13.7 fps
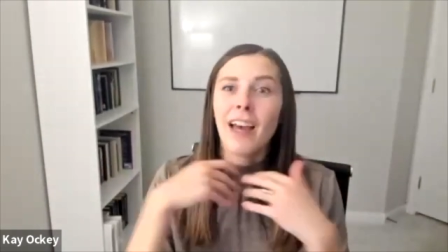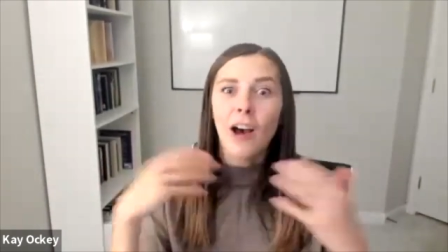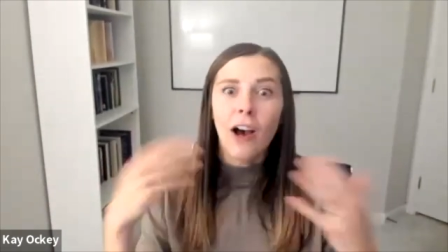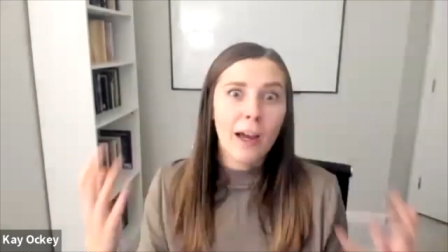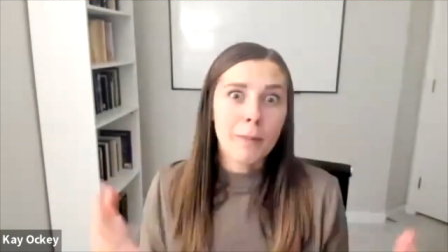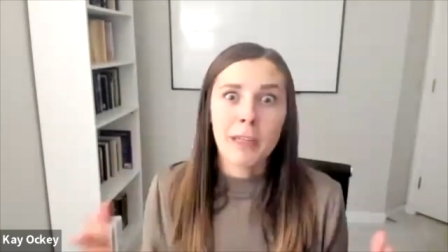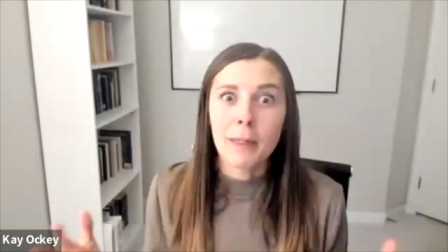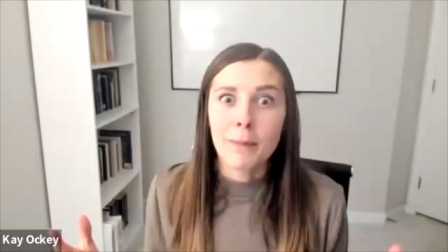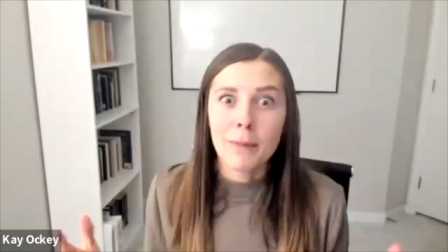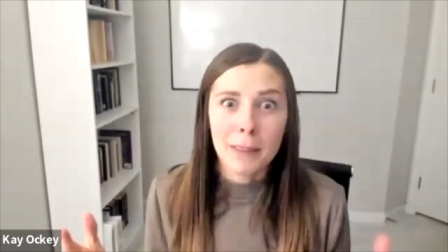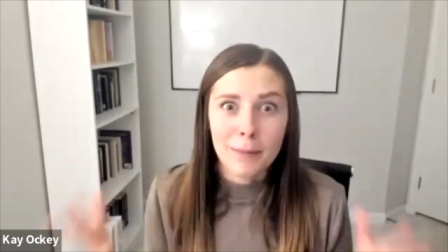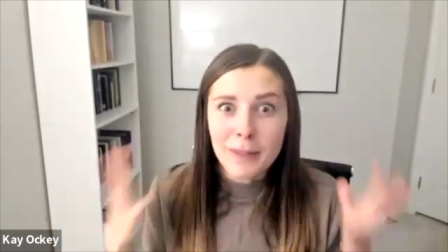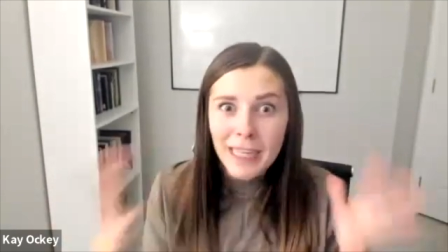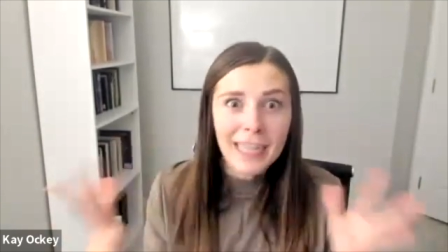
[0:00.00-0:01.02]
I'm going to be
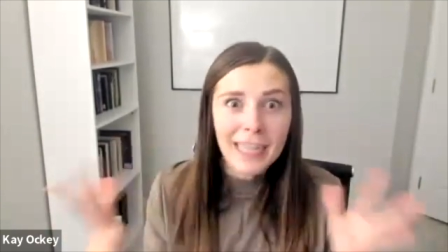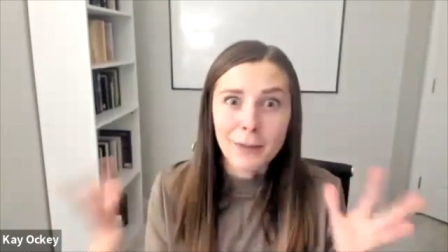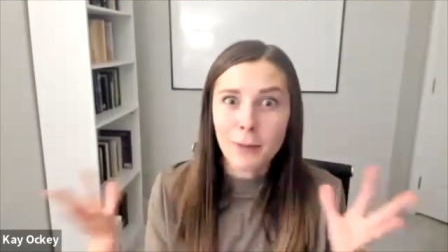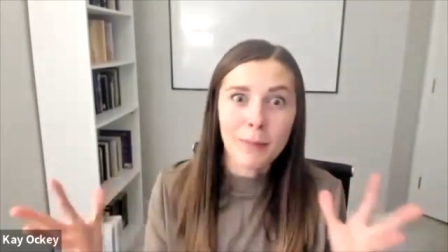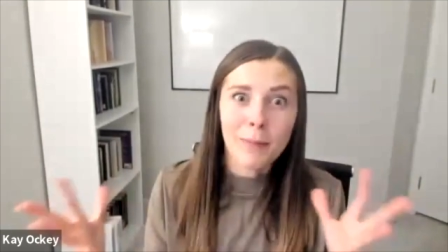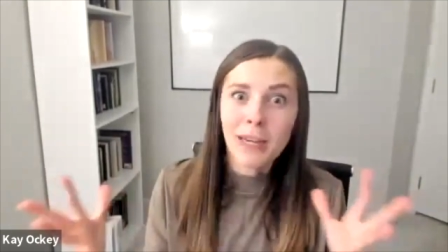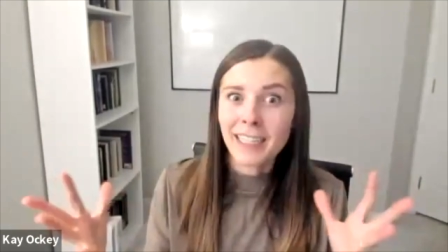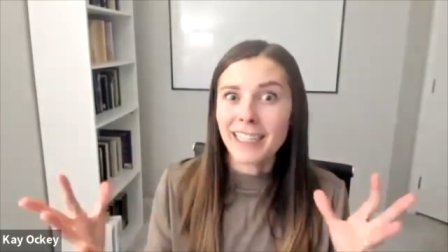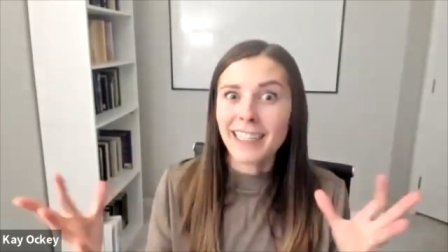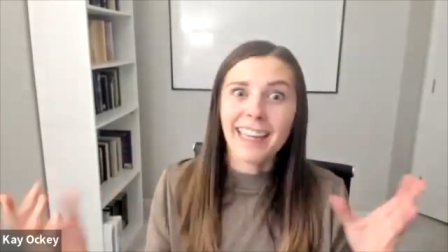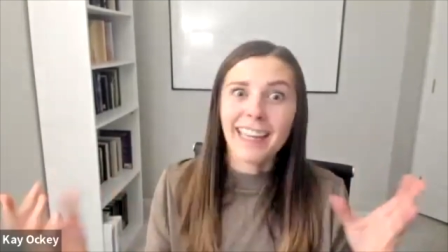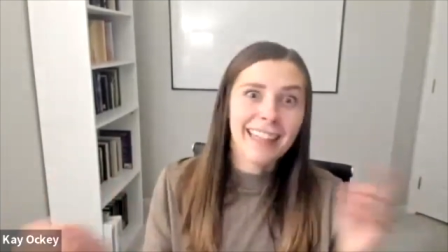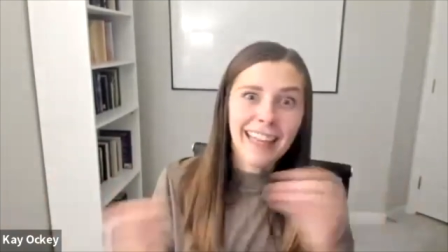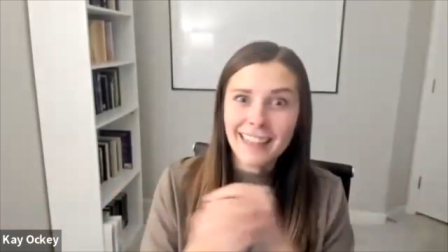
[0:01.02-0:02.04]
obsessed with money
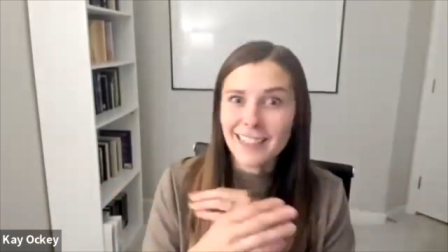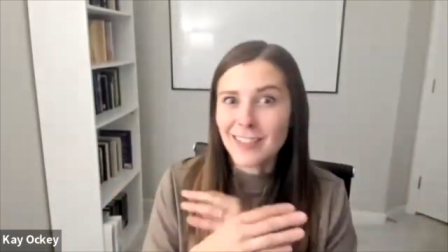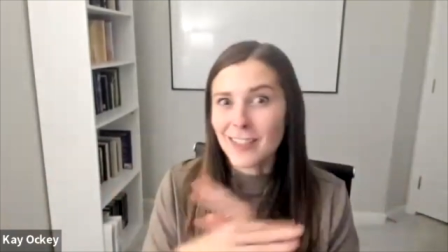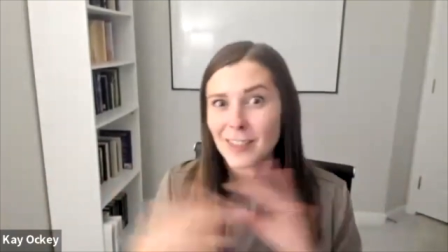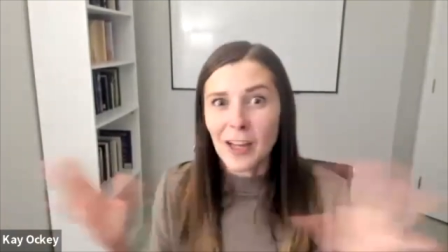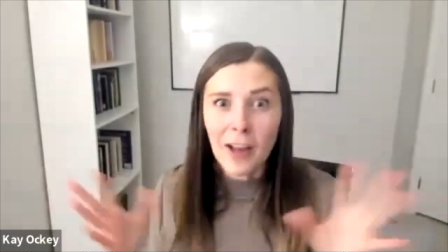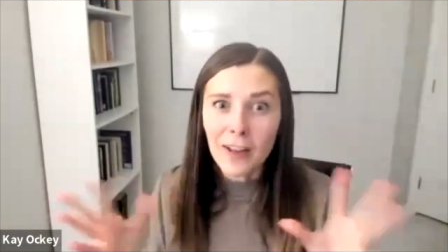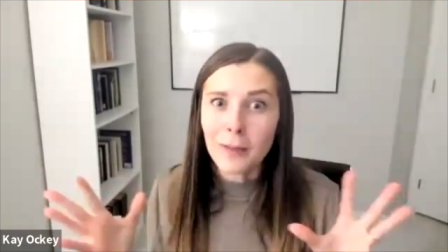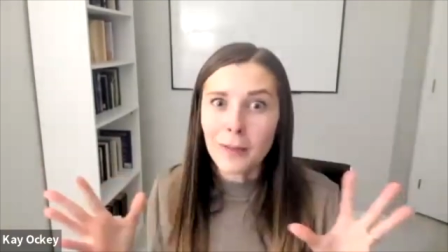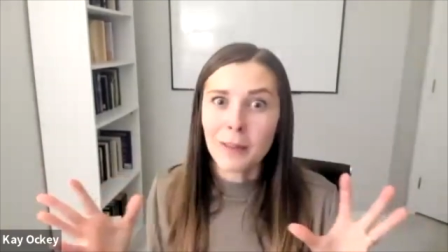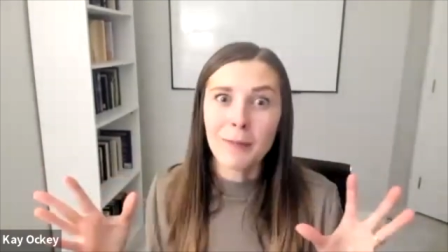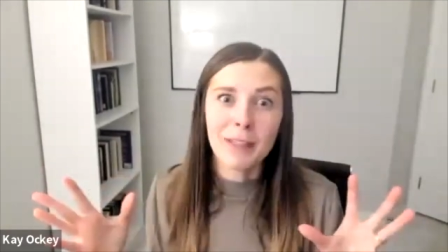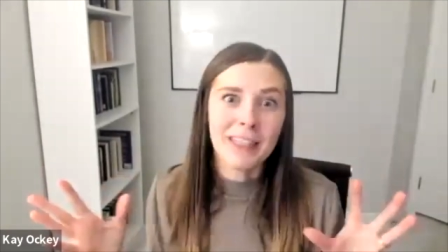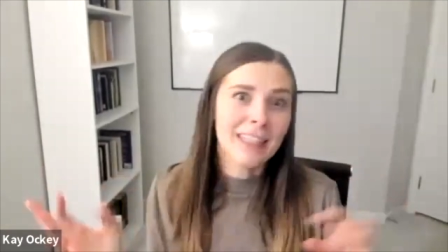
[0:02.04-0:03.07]
and like this is all I'm
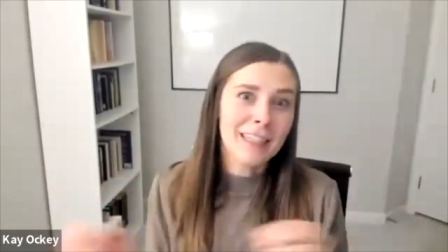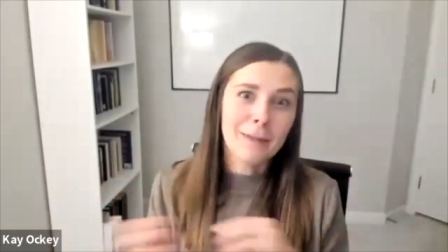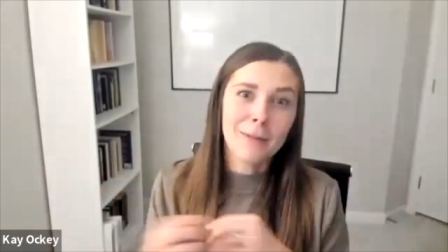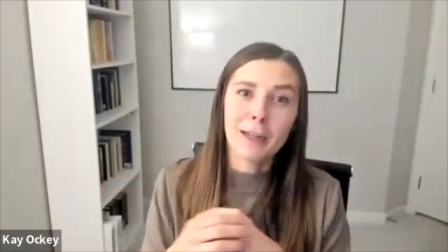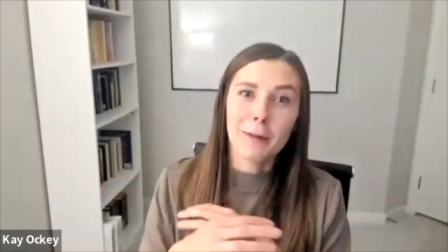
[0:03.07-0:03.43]
going to be thinking about.